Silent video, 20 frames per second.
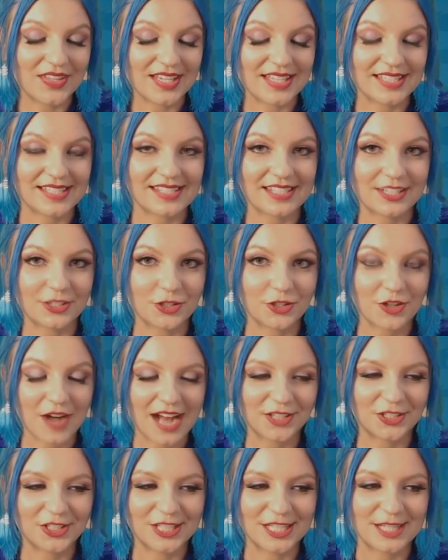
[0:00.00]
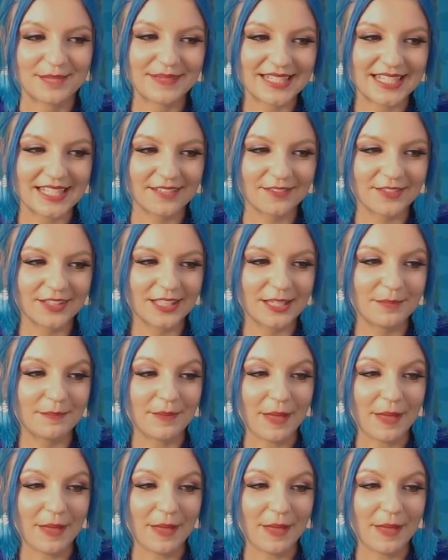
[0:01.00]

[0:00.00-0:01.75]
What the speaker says: this attraction specifically,